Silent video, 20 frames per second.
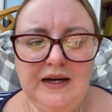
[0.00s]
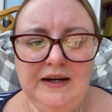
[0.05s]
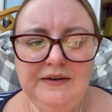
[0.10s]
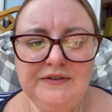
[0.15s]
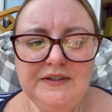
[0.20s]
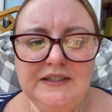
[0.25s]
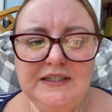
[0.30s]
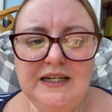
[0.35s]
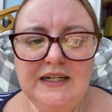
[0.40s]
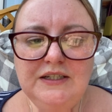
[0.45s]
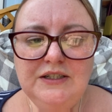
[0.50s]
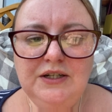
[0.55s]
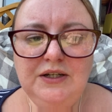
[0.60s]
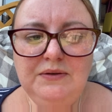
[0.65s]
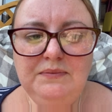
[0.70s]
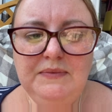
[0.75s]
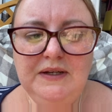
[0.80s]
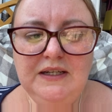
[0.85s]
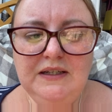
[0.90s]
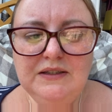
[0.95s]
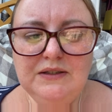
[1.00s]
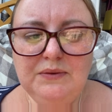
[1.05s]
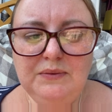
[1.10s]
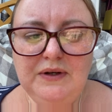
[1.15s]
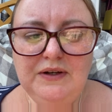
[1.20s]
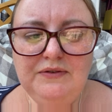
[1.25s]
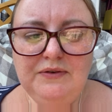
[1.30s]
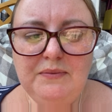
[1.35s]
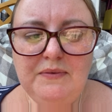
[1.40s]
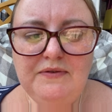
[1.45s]
have to stay 2 meters
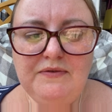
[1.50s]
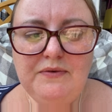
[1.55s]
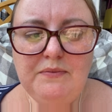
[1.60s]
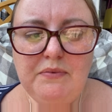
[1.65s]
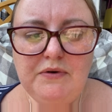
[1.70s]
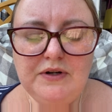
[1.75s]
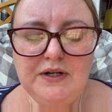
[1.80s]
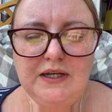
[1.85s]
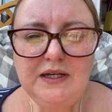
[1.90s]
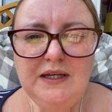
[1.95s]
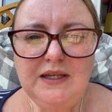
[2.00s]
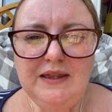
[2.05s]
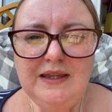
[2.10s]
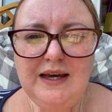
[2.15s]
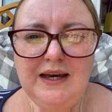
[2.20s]
away from everybody in the